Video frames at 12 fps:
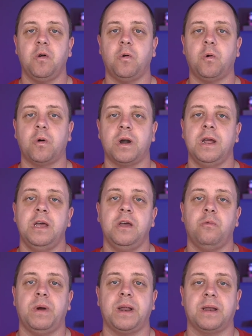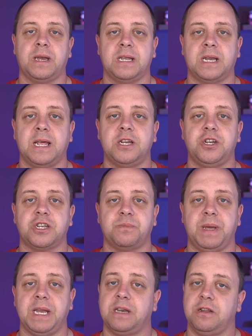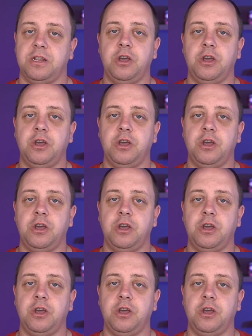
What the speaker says: or whether Tesla just meant